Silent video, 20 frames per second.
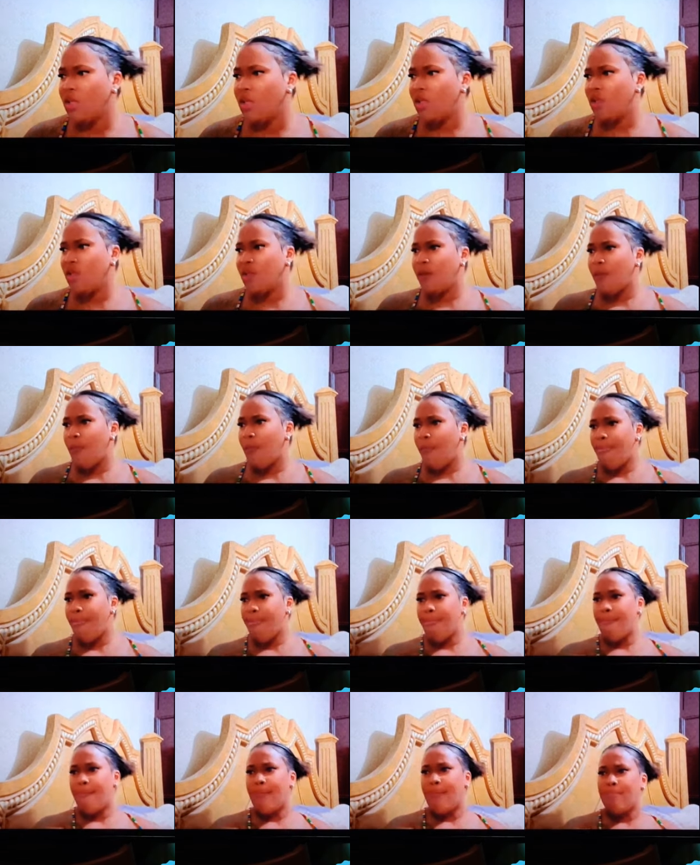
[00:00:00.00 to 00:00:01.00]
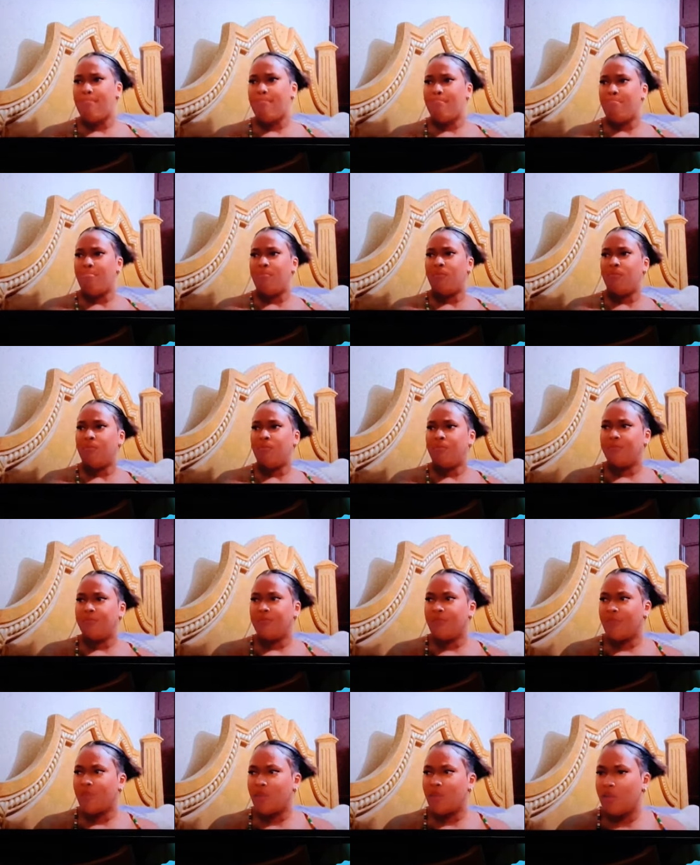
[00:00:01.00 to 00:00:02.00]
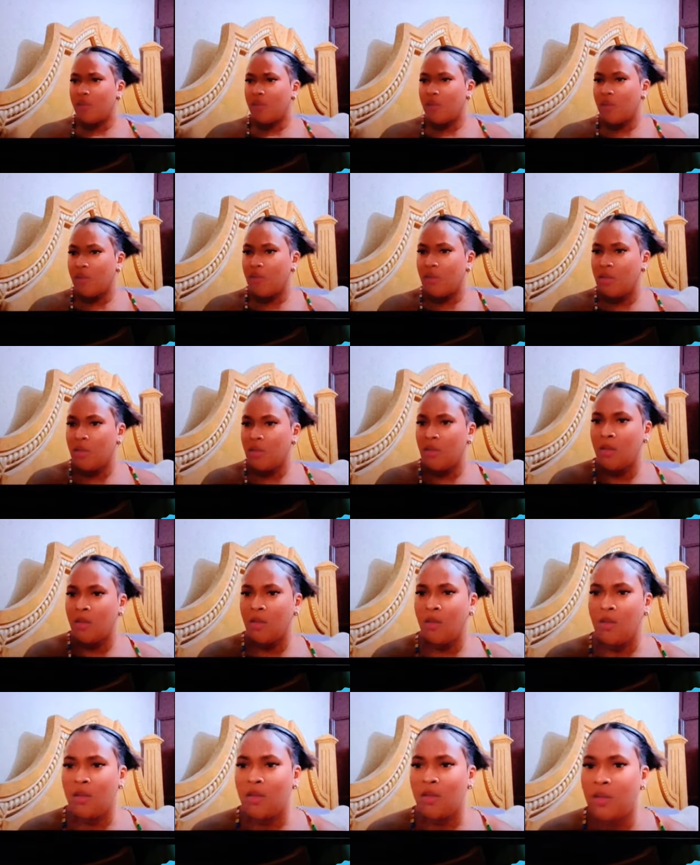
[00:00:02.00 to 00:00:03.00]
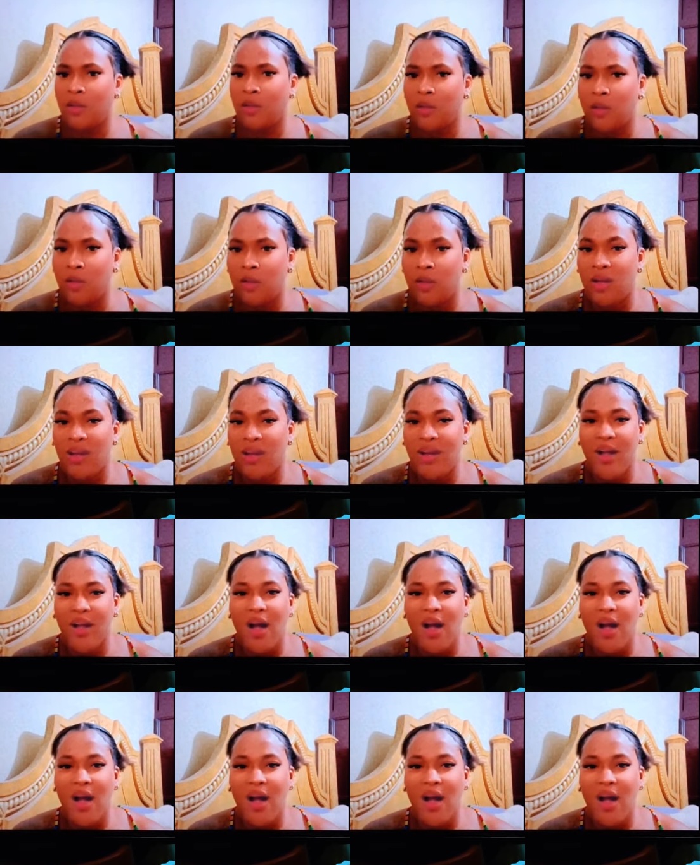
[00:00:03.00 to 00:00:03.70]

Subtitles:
Nobody speaks.